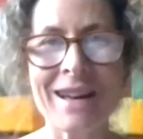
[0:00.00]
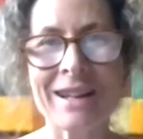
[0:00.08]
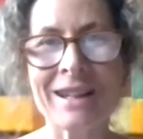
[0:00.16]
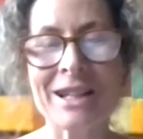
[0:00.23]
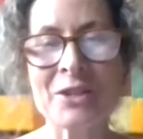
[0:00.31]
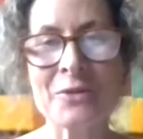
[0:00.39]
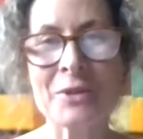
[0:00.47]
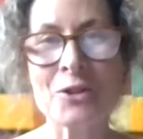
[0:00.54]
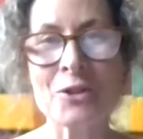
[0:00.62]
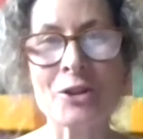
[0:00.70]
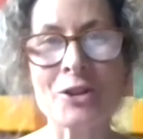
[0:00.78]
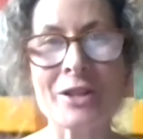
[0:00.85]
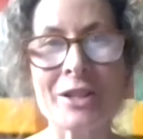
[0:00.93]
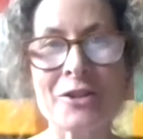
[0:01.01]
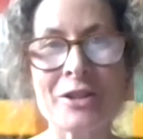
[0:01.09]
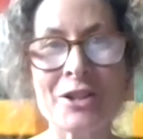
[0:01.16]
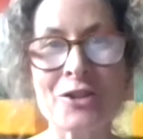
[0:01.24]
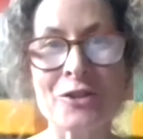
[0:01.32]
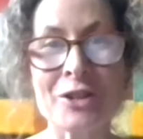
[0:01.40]
I'd like to acknowledge the
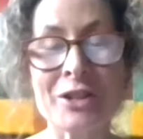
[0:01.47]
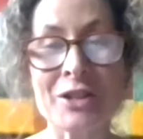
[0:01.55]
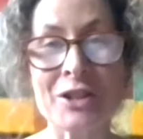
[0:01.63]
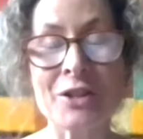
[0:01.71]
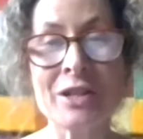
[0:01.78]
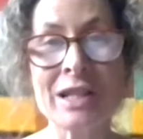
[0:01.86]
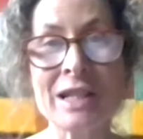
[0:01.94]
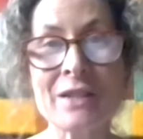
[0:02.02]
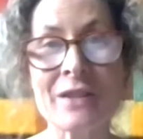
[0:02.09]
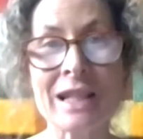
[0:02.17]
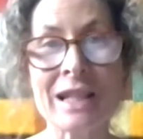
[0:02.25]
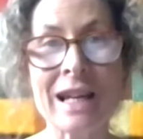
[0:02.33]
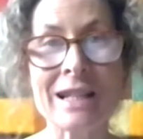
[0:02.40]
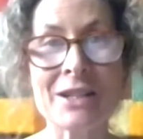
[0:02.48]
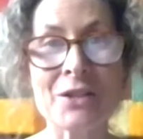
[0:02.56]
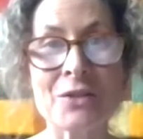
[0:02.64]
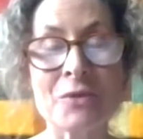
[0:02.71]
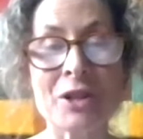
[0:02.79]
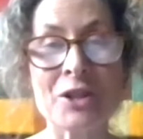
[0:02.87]
traditional custodians of the lands
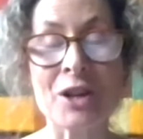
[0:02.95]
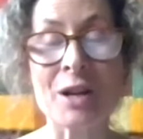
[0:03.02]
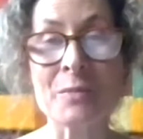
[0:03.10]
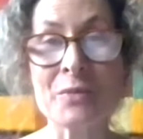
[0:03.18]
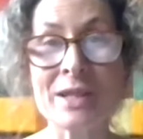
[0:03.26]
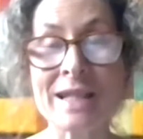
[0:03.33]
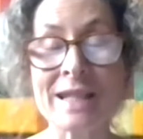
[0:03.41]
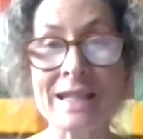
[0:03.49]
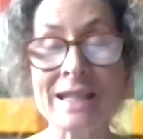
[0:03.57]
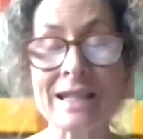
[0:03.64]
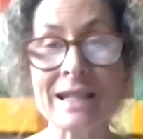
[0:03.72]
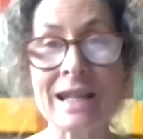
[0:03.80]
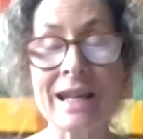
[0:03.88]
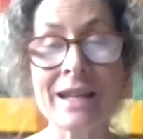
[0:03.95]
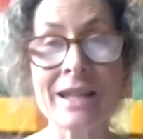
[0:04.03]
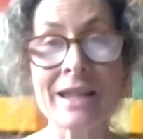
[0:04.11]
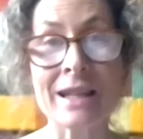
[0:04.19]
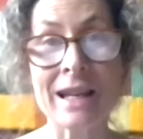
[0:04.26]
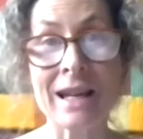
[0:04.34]
on which I'm presenting today,
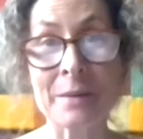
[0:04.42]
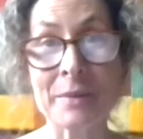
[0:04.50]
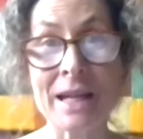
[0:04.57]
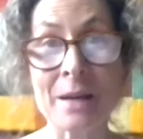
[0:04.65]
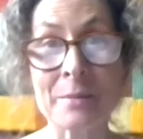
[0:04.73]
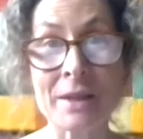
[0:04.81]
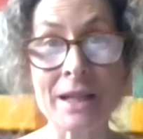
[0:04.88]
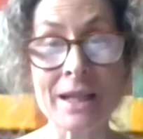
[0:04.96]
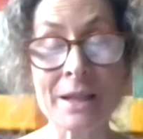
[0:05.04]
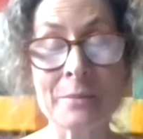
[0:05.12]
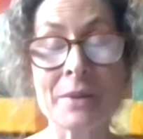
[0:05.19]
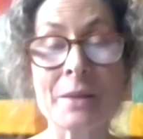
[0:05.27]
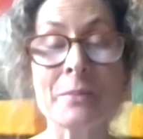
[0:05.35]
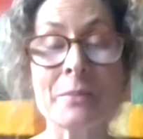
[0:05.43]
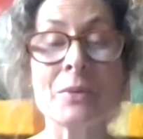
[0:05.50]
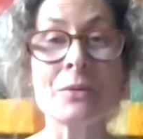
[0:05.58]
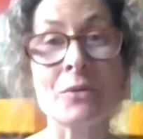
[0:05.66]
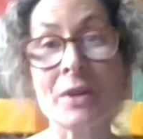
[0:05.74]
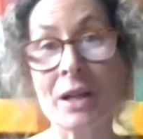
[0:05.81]
the Kabi Kabi
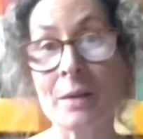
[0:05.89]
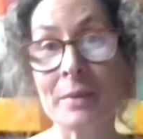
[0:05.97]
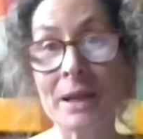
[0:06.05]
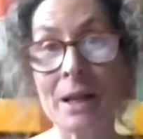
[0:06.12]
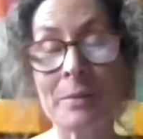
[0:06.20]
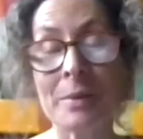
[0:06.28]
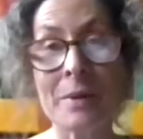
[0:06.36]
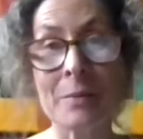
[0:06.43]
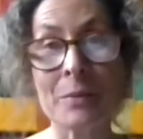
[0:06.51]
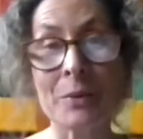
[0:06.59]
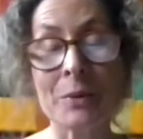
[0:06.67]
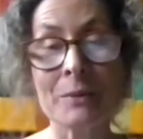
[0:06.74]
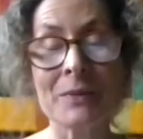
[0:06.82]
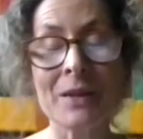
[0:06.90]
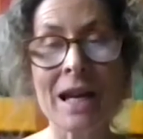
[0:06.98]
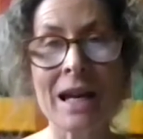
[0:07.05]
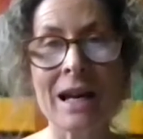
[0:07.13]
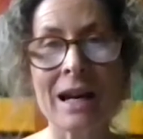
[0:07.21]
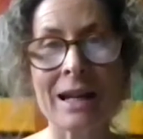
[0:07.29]
people or the Gubbi Gubbi people.
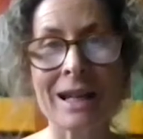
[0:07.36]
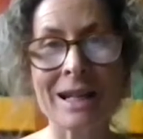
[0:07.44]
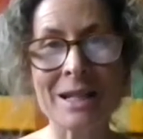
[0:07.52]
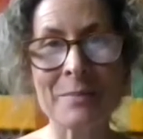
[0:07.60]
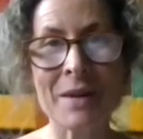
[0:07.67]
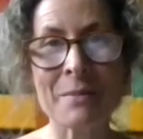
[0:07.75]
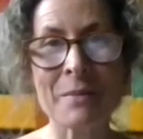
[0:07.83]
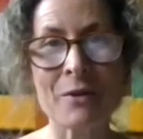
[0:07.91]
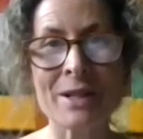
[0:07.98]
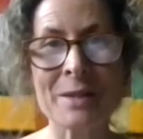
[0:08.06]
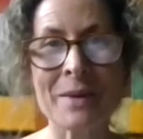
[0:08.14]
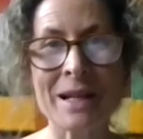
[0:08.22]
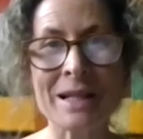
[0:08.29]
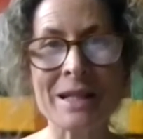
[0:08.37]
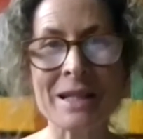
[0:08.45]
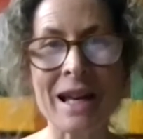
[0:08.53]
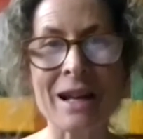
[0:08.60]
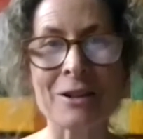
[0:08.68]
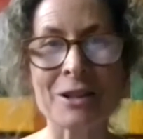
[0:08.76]
I'd like to pay my respects
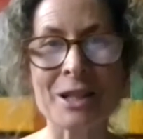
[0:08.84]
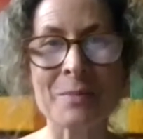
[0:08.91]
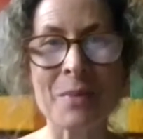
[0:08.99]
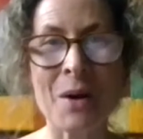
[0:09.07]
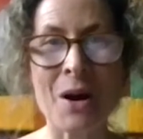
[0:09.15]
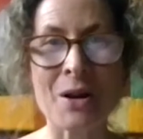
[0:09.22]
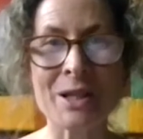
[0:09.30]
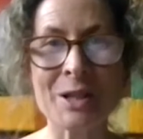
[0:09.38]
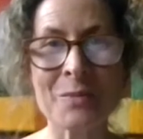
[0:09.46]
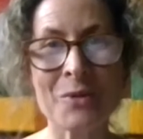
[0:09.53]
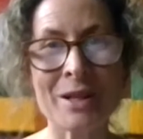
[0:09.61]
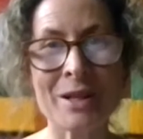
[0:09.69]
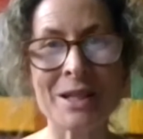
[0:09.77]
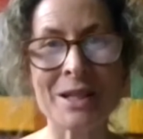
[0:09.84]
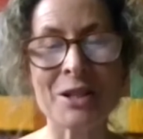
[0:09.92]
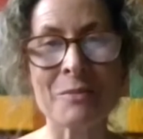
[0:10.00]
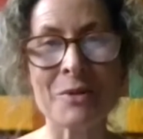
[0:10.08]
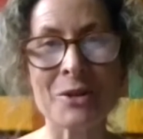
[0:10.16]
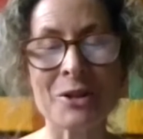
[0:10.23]
to elders past, present
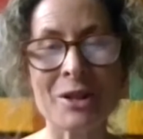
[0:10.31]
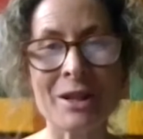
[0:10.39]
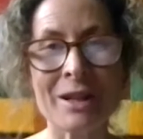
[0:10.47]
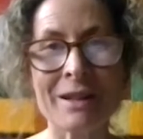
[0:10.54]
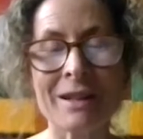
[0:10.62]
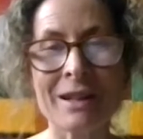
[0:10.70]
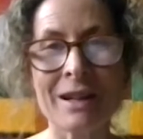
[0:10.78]
and emerging.